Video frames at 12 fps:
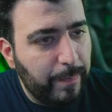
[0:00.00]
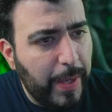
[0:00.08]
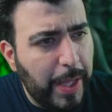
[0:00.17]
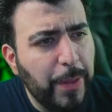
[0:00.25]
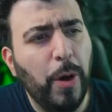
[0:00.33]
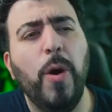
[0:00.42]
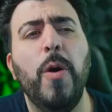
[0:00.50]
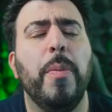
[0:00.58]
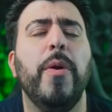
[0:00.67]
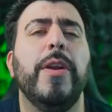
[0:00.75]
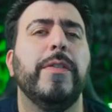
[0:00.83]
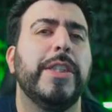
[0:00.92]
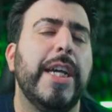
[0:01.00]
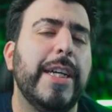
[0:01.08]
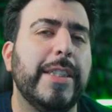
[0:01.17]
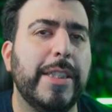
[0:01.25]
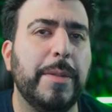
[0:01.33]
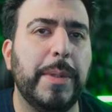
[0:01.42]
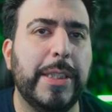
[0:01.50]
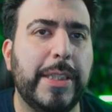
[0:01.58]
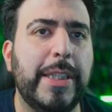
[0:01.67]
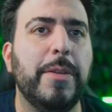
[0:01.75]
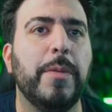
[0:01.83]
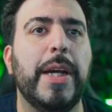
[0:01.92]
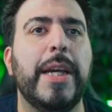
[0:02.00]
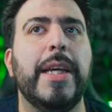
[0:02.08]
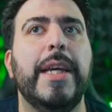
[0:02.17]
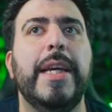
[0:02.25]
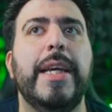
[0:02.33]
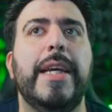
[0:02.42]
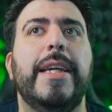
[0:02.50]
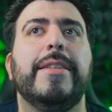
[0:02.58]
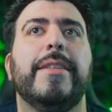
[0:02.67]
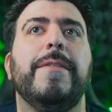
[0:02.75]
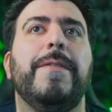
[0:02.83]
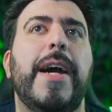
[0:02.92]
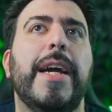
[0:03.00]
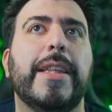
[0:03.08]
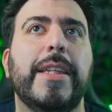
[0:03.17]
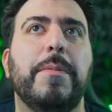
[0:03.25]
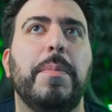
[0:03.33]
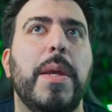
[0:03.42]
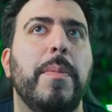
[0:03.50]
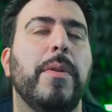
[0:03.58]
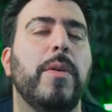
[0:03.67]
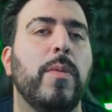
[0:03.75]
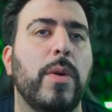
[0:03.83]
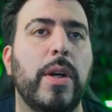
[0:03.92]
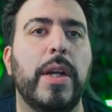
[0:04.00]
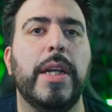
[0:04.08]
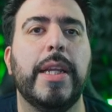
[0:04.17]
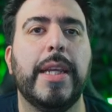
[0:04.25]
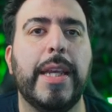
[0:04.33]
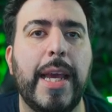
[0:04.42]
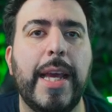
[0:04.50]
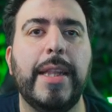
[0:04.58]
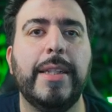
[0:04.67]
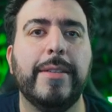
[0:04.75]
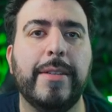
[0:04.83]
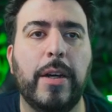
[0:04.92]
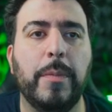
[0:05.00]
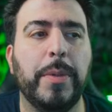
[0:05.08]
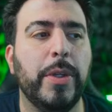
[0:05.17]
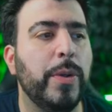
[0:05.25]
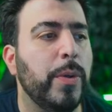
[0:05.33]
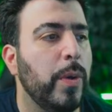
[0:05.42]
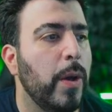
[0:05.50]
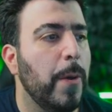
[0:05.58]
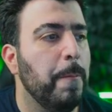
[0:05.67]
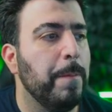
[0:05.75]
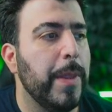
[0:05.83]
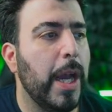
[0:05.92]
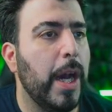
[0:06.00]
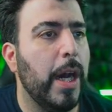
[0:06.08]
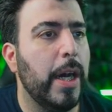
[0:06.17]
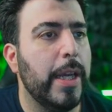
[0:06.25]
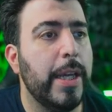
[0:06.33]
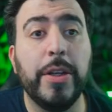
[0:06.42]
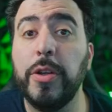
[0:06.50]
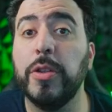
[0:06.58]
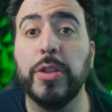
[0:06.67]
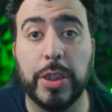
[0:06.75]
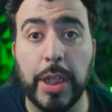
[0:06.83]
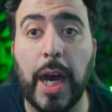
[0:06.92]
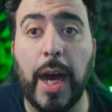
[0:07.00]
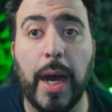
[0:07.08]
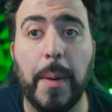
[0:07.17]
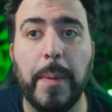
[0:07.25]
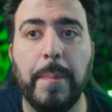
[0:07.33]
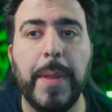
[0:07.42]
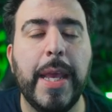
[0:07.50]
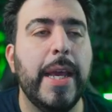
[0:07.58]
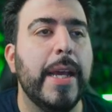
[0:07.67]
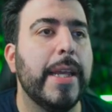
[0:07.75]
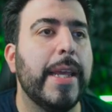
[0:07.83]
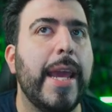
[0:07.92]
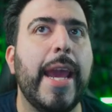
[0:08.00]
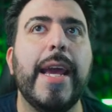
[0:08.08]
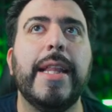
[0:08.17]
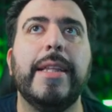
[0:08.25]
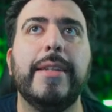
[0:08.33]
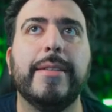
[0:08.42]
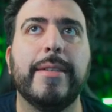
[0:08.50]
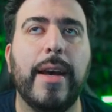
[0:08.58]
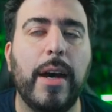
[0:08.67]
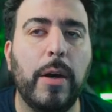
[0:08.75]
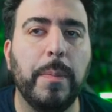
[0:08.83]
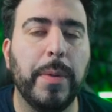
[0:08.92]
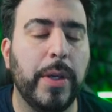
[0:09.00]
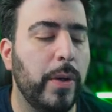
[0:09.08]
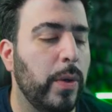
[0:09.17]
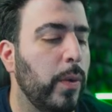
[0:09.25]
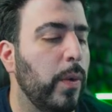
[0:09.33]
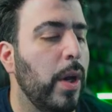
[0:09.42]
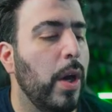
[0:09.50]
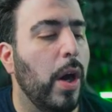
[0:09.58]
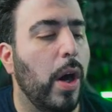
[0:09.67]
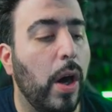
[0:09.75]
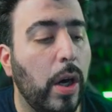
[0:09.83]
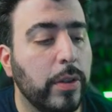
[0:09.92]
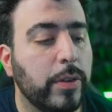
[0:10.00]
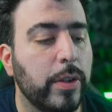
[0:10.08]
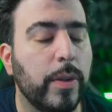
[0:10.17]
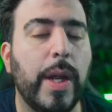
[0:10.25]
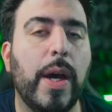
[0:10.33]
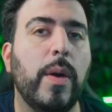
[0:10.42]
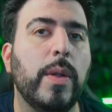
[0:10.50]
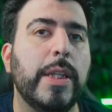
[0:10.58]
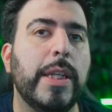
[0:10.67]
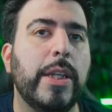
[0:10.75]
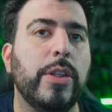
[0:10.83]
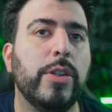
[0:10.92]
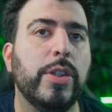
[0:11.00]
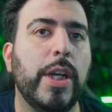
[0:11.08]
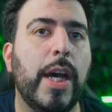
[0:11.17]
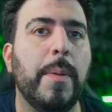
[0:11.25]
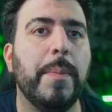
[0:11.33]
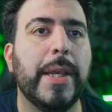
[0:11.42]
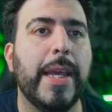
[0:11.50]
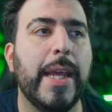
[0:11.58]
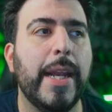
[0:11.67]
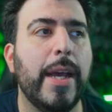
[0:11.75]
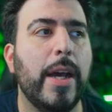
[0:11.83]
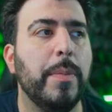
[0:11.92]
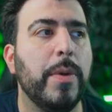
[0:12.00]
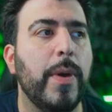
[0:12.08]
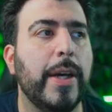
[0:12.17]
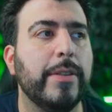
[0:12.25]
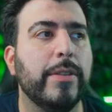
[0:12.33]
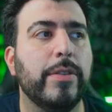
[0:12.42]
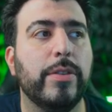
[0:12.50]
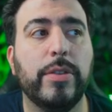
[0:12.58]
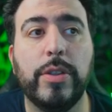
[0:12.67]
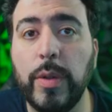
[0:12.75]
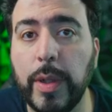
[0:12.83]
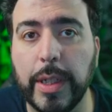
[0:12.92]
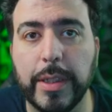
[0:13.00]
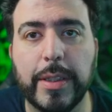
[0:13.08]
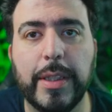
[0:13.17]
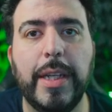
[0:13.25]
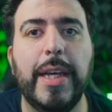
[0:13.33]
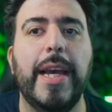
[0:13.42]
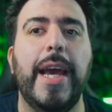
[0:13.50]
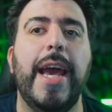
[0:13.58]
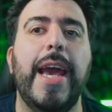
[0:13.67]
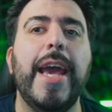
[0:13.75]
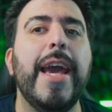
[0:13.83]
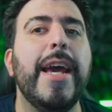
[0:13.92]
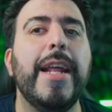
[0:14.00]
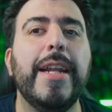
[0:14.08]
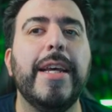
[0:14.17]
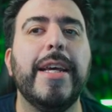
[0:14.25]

the whole point of Chat GPT, right, is the fact that people are worried can this help you uh, in your job? Can this help you also not only in your job, but can it help you as a student? And